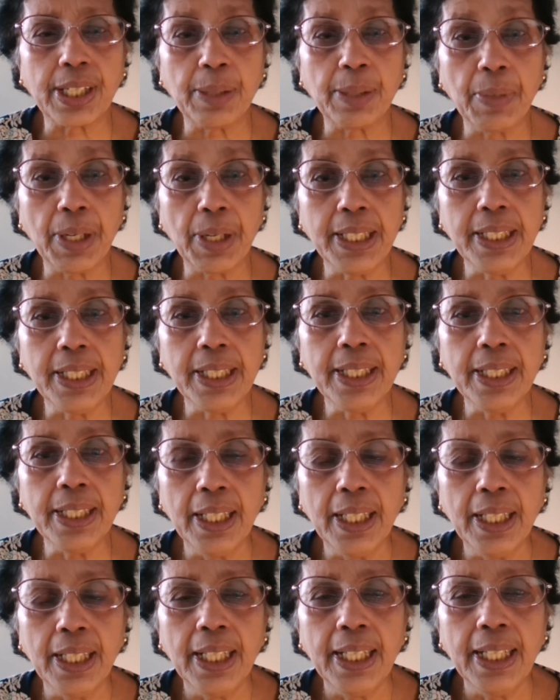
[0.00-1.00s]
remained
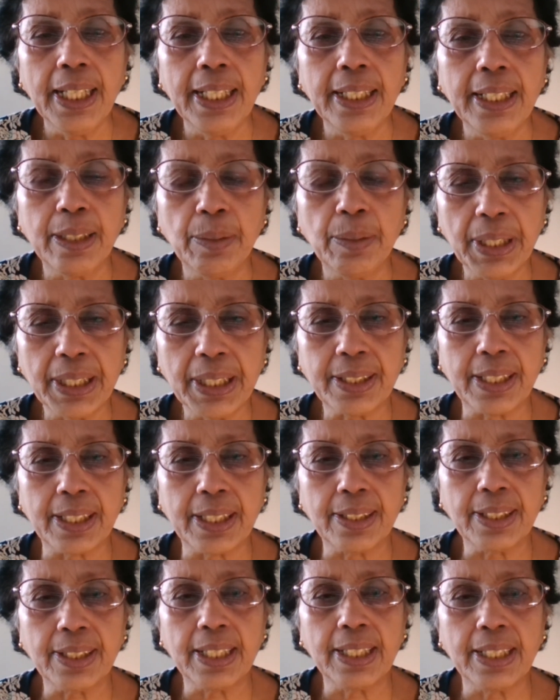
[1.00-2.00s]
in the
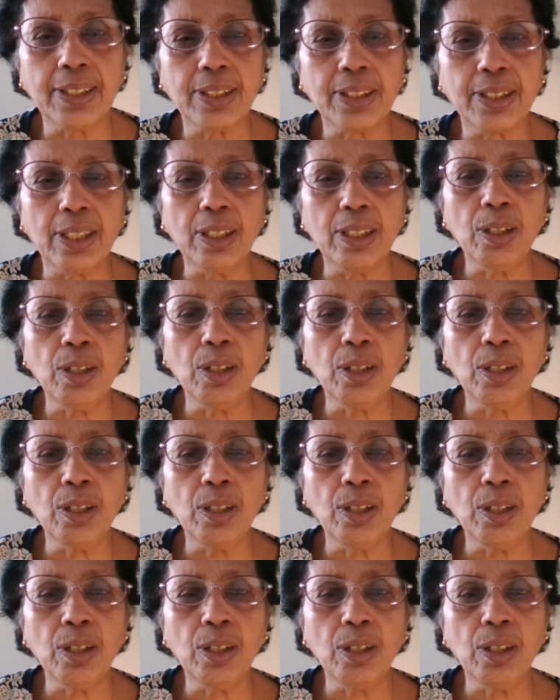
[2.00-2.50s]
business is the